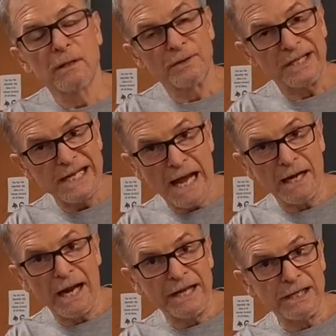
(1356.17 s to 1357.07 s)
the
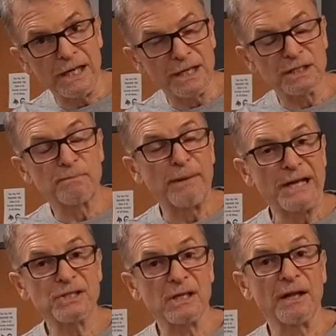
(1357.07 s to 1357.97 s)
cation is
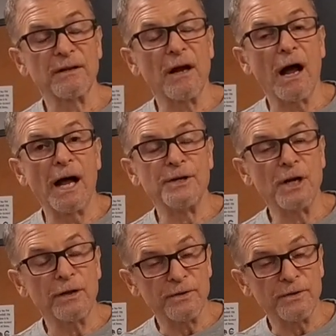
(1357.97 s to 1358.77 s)
based on